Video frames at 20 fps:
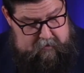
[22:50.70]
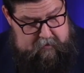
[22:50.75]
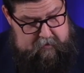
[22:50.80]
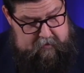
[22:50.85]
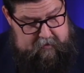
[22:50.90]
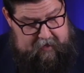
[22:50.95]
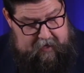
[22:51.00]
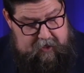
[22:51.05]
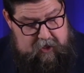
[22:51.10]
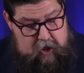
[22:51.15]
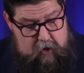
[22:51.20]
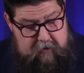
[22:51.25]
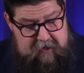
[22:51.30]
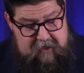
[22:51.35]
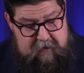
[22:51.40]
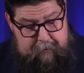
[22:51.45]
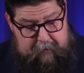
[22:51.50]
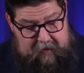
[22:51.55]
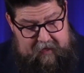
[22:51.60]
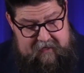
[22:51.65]
and you
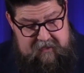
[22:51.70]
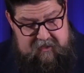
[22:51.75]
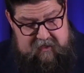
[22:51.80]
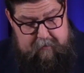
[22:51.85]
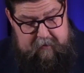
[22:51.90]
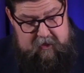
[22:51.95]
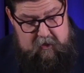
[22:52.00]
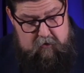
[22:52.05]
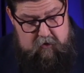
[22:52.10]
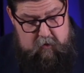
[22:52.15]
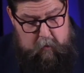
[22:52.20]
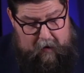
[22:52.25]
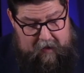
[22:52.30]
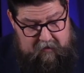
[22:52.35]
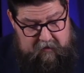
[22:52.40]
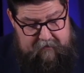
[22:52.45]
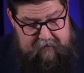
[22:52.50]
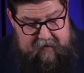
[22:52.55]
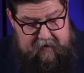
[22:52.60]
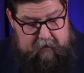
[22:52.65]
displace them and you dwell
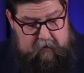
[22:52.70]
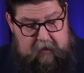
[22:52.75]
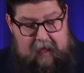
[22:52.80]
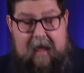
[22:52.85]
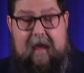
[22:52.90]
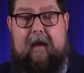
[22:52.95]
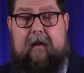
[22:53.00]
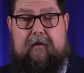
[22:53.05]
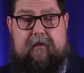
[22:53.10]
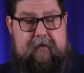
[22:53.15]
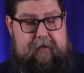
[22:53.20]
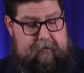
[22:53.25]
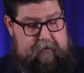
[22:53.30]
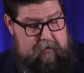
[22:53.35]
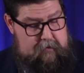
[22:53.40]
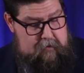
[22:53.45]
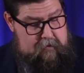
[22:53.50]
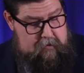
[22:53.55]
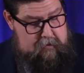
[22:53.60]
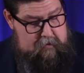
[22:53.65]
in their land,
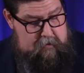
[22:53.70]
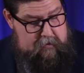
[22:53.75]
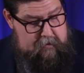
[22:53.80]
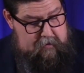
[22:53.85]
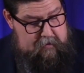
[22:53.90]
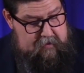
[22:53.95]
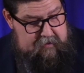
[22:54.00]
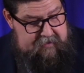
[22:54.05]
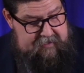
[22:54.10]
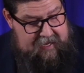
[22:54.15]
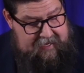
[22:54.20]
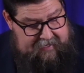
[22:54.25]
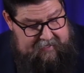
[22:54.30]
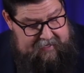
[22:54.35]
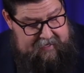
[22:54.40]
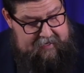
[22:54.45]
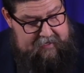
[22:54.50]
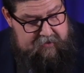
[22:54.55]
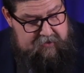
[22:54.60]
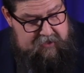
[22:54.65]
take
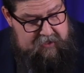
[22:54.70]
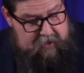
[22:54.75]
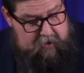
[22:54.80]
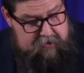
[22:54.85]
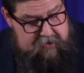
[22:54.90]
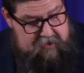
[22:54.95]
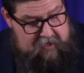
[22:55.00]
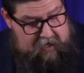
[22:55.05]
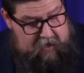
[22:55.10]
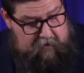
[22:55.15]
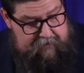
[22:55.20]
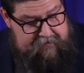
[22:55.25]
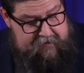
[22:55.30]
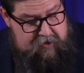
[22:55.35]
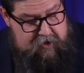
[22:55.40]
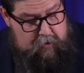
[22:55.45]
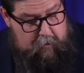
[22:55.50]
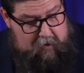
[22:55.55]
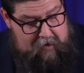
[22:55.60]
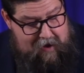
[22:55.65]
heed to yourself
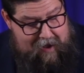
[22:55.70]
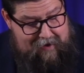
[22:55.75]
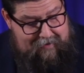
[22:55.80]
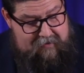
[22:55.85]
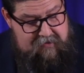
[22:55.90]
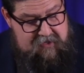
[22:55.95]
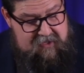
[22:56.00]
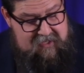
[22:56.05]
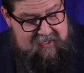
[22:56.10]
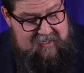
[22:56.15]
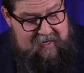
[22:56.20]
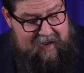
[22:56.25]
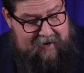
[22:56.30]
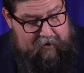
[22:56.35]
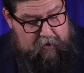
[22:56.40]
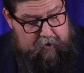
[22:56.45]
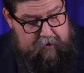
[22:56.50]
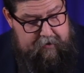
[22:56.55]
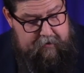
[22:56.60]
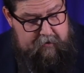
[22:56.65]
that you are not
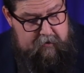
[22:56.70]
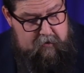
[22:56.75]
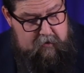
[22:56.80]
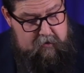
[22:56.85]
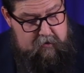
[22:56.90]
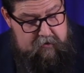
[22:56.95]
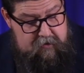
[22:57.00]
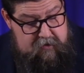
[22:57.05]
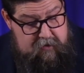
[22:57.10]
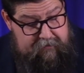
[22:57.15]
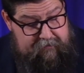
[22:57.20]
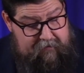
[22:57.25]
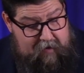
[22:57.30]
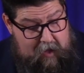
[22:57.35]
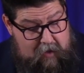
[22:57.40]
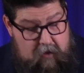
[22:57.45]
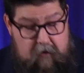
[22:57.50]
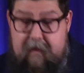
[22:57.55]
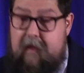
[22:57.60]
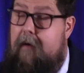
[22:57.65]
ensnared to
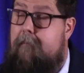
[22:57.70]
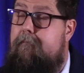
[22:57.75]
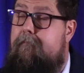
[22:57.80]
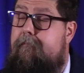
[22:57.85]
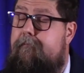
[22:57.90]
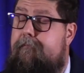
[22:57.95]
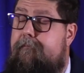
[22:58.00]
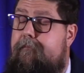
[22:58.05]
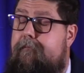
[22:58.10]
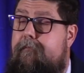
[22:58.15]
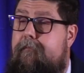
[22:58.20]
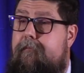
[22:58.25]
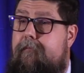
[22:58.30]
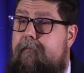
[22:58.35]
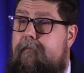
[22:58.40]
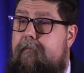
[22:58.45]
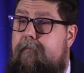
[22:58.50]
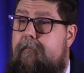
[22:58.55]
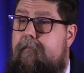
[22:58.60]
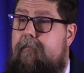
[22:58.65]
follow them.
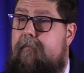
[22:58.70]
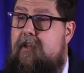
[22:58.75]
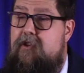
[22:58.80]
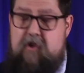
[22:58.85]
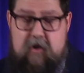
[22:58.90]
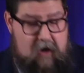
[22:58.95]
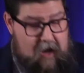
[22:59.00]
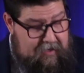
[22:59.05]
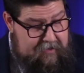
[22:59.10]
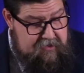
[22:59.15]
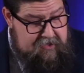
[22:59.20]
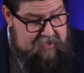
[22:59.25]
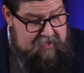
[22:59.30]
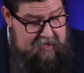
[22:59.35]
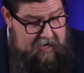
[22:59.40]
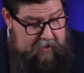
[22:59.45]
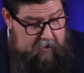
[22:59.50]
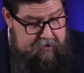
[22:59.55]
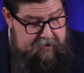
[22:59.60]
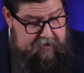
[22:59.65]
That you're not ensnared to